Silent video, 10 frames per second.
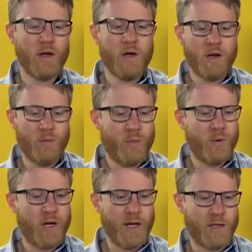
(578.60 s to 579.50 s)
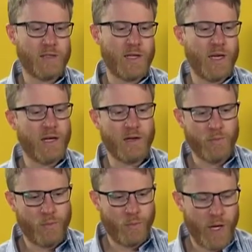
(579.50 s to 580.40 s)
Namibia has a
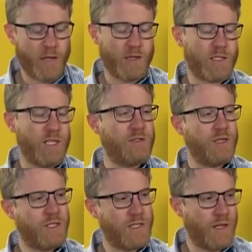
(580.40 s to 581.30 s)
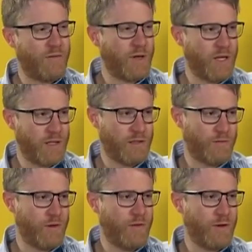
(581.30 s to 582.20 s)
pegged exchange rate, South Africa has a
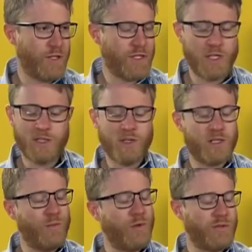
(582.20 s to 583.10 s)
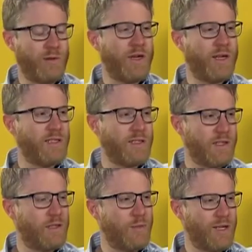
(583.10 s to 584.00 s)
free float exchange rate, and Botswana has the
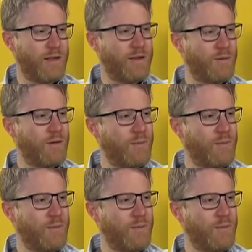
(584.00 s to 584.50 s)
intermediate one.